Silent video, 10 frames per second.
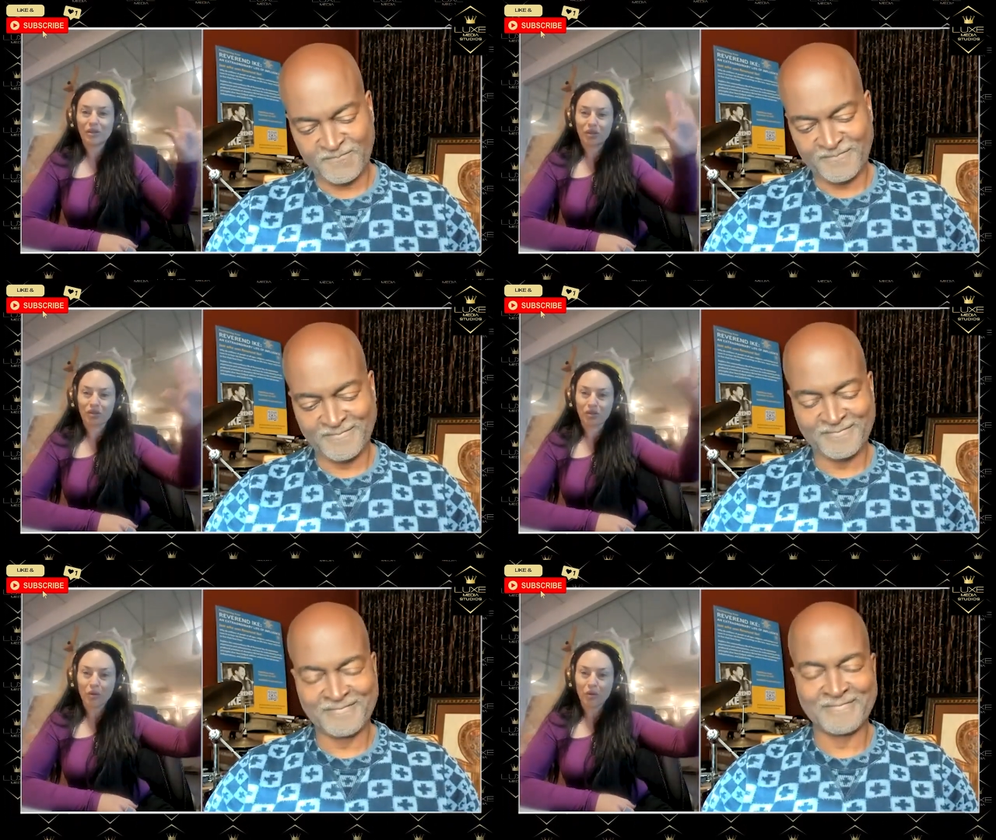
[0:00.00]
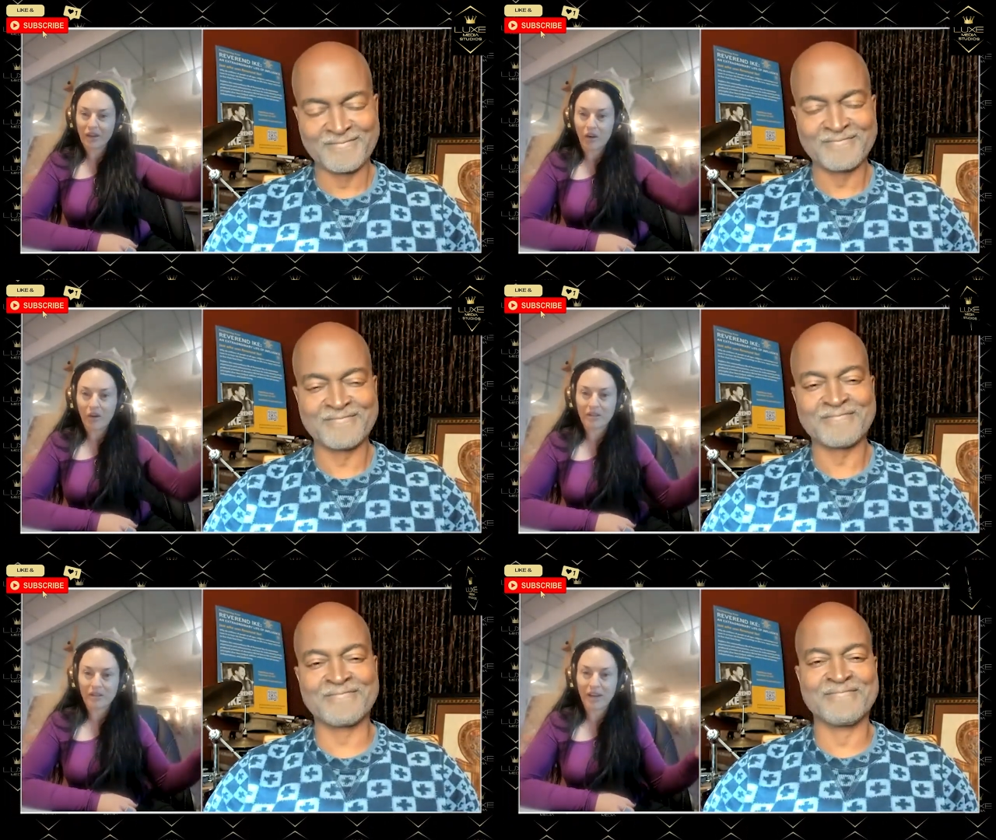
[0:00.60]
Speaker 1: controlling it
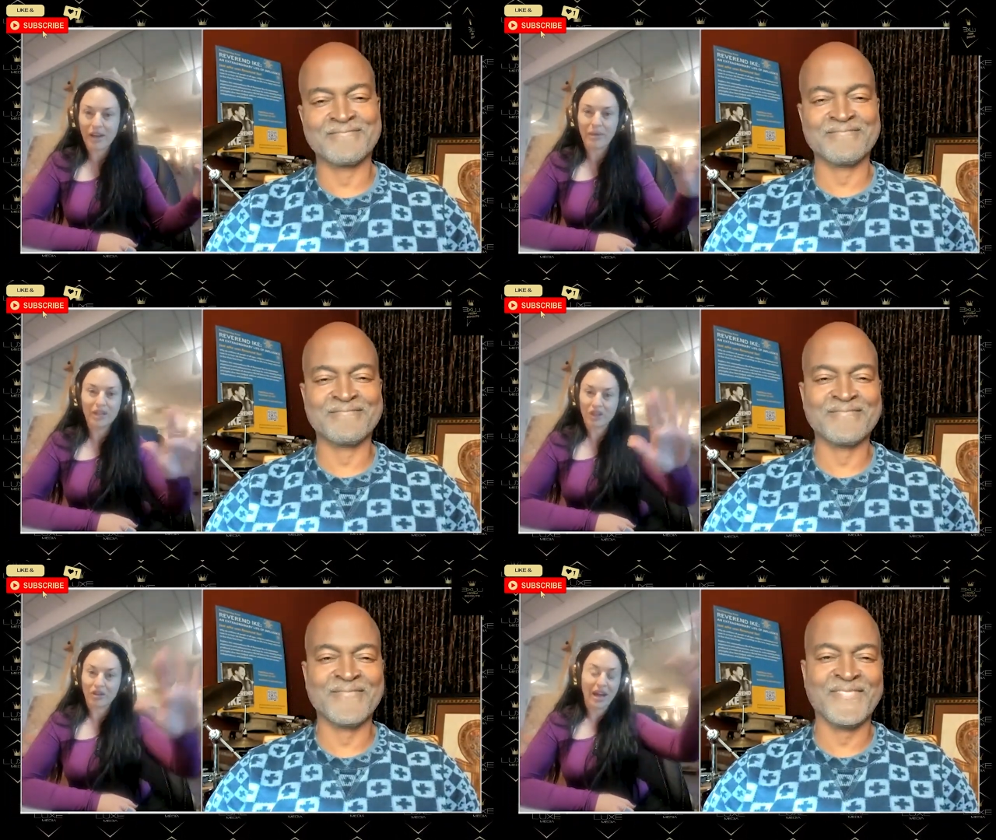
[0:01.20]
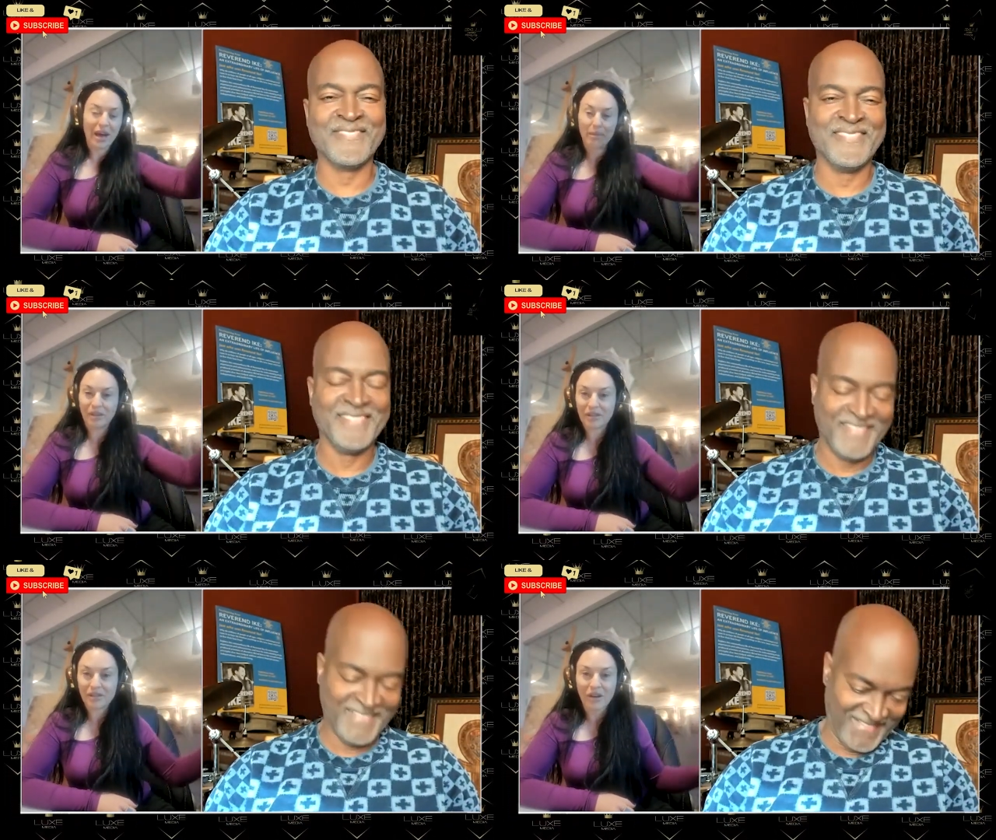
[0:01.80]
all the time nature
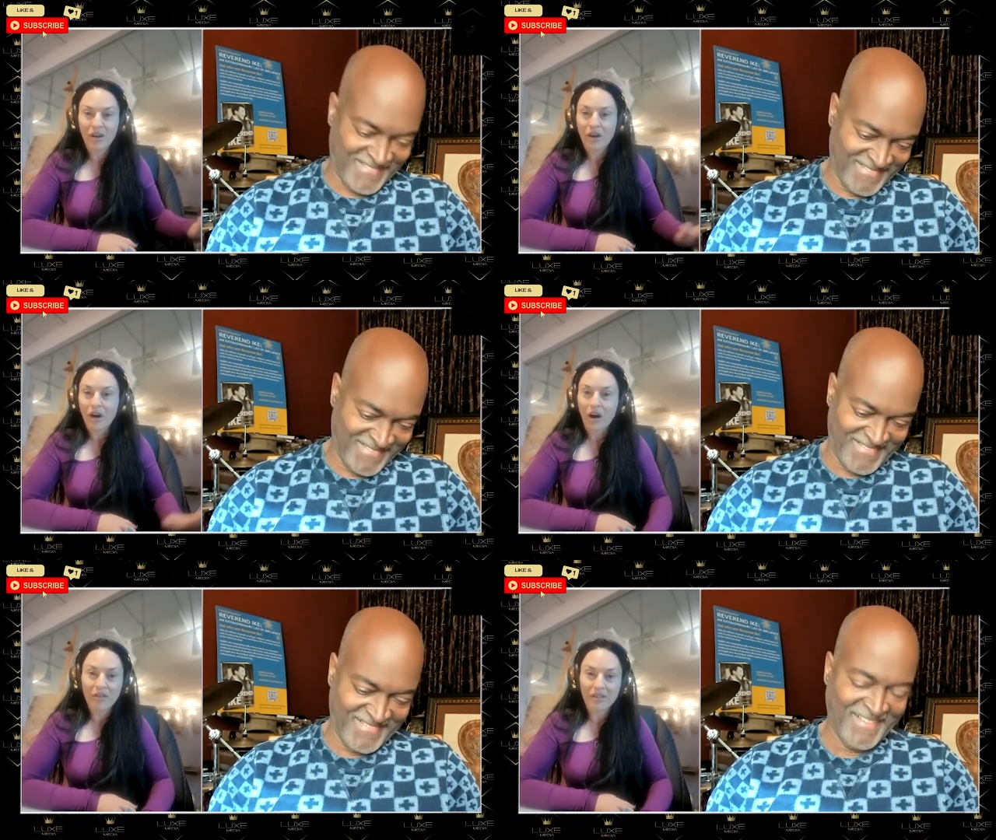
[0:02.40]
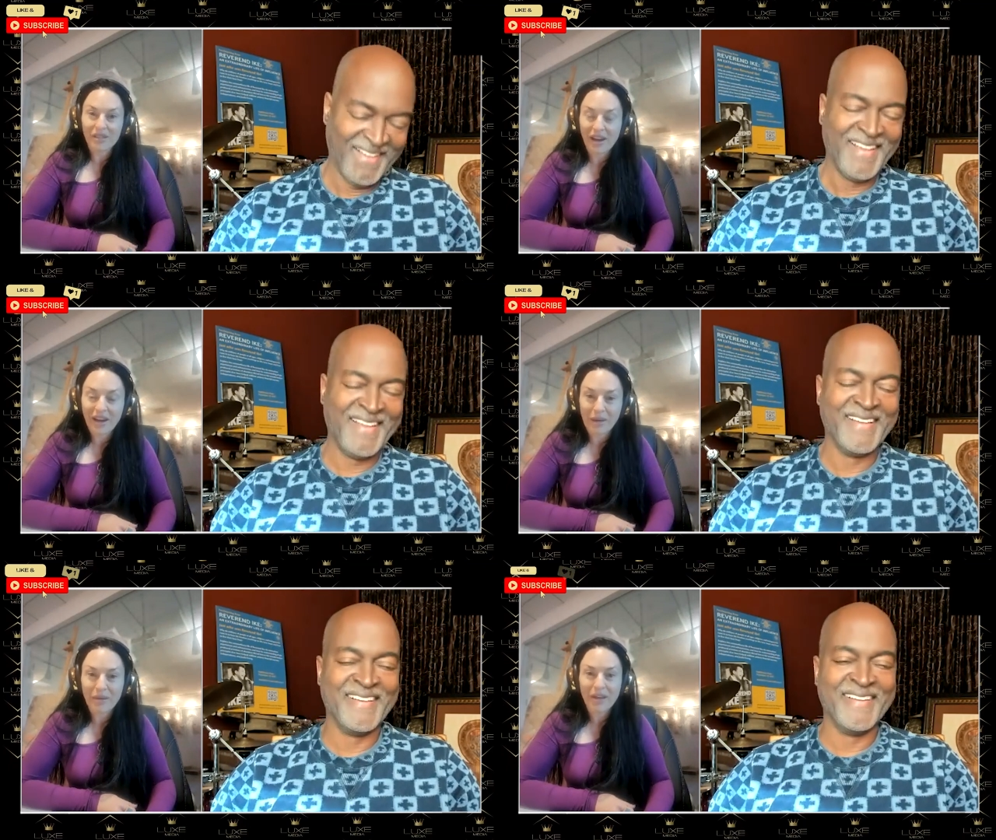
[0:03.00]
happens all the
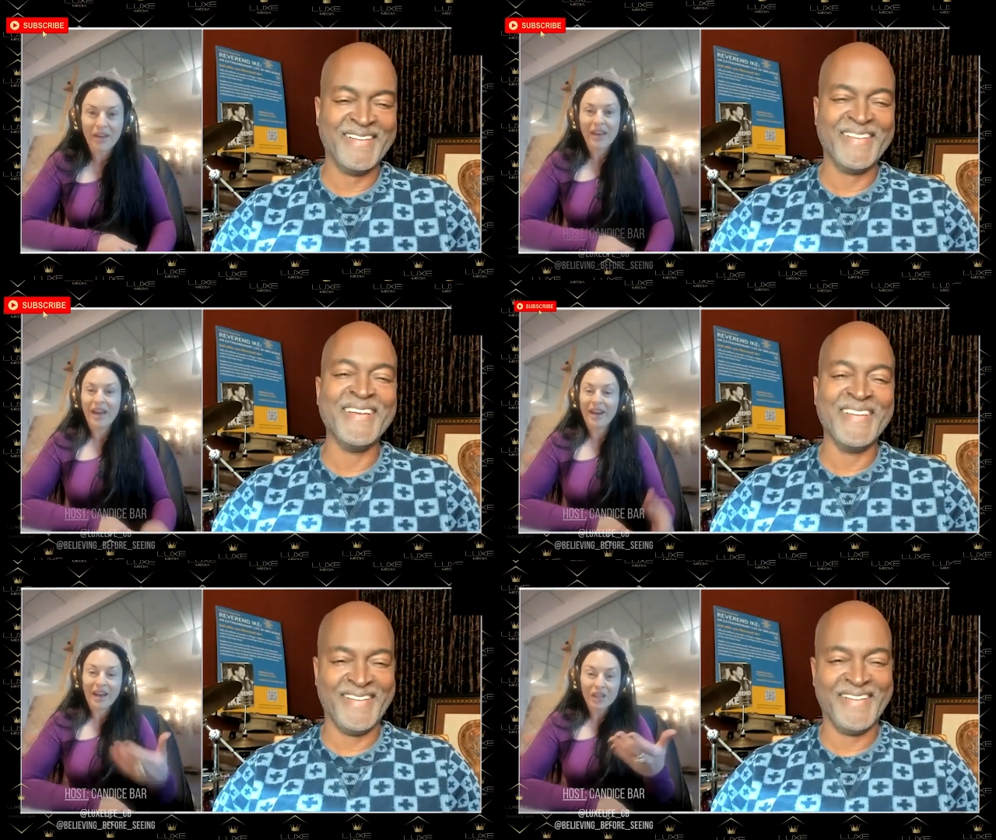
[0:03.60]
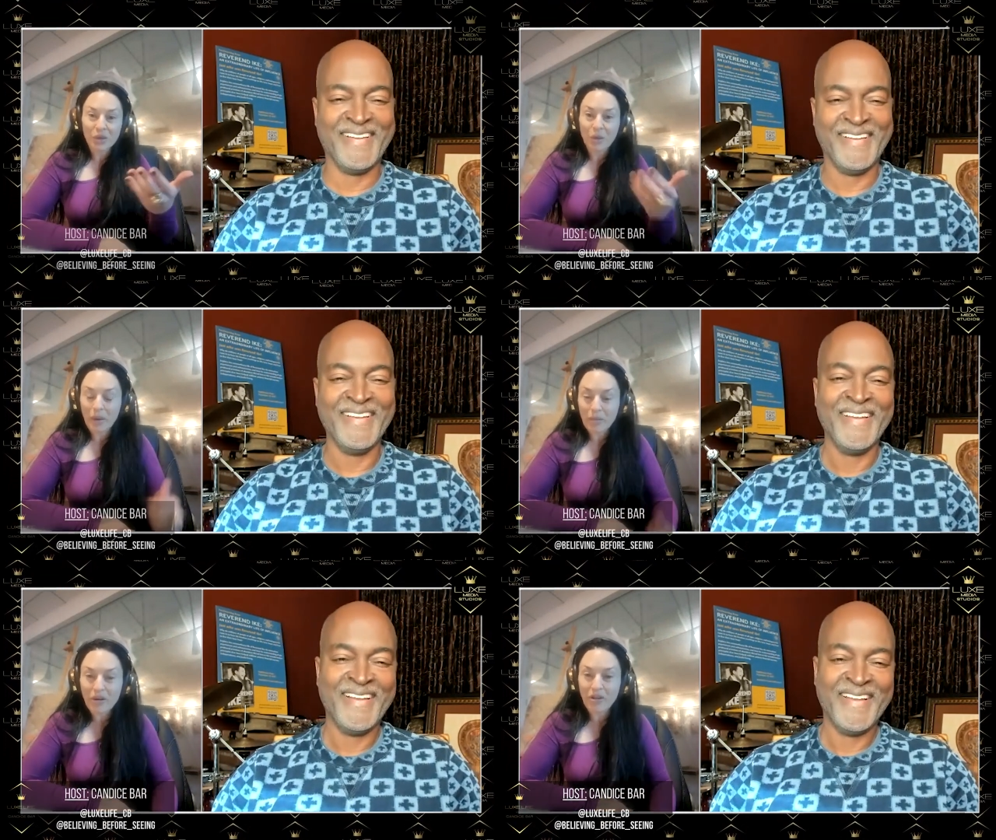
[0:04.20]
time and actually
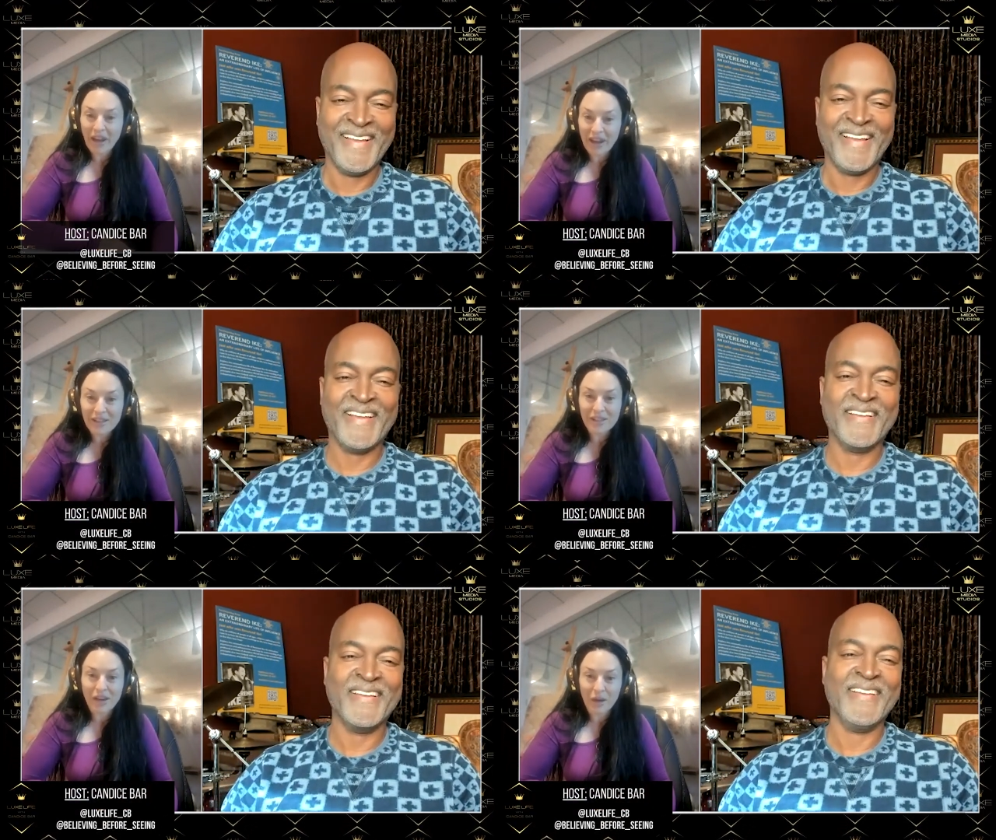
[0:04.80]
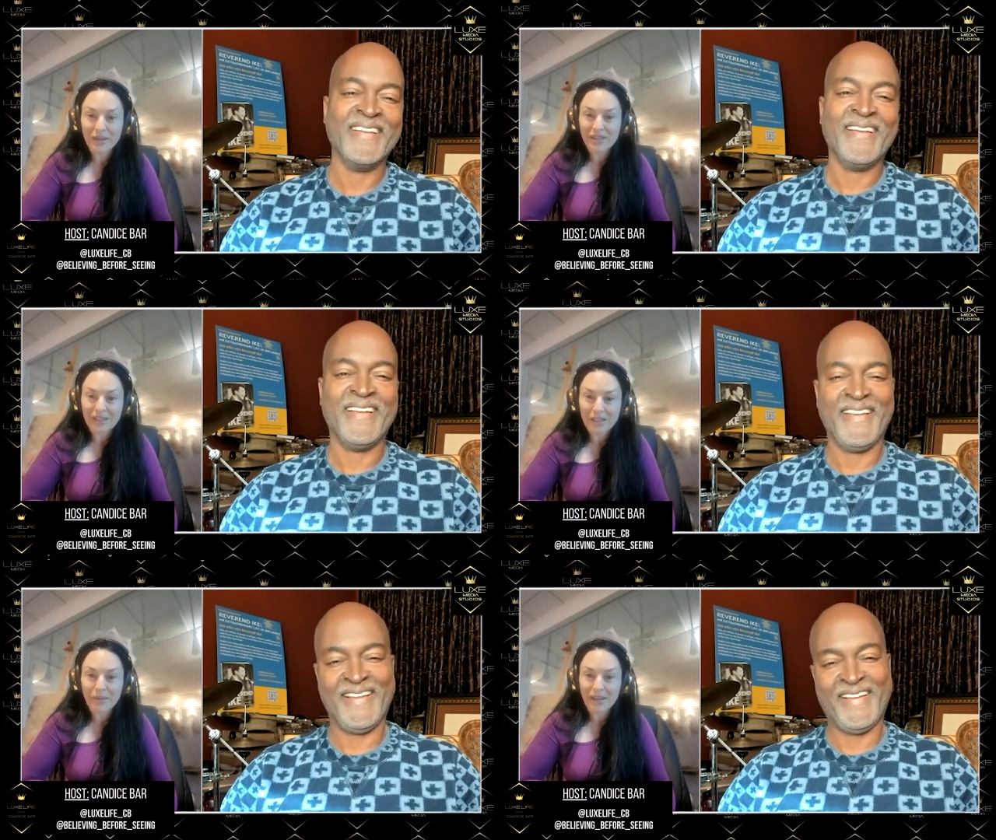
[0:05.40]
when we put our hands on it we
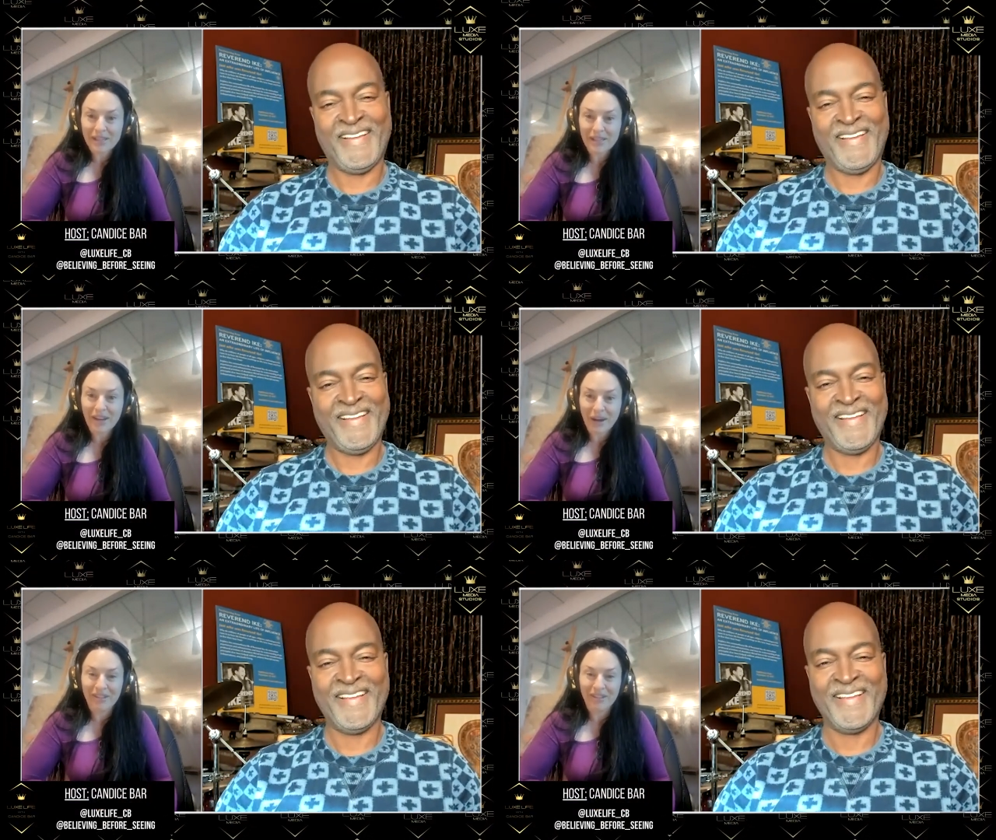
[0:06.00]
tend to mess it up